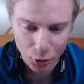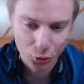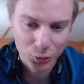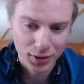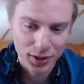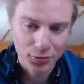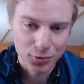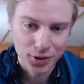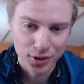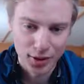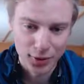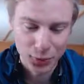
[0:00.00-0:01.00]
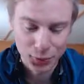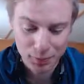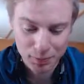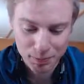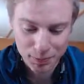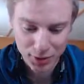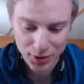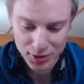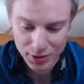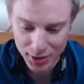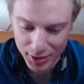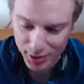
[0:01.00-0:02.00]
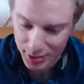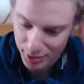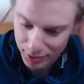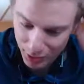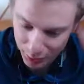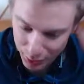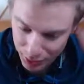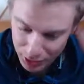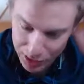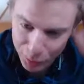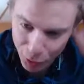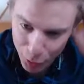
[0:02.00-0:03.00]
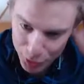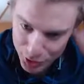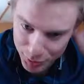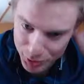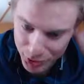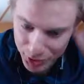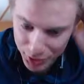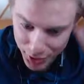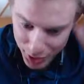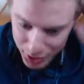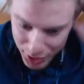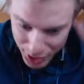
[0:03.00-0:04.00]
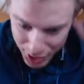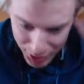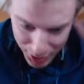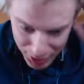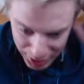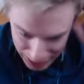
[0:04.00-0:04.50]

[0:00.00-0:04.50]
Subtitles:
don't begin with the Golem, because then he can like put elite barbs or some shit on the other side.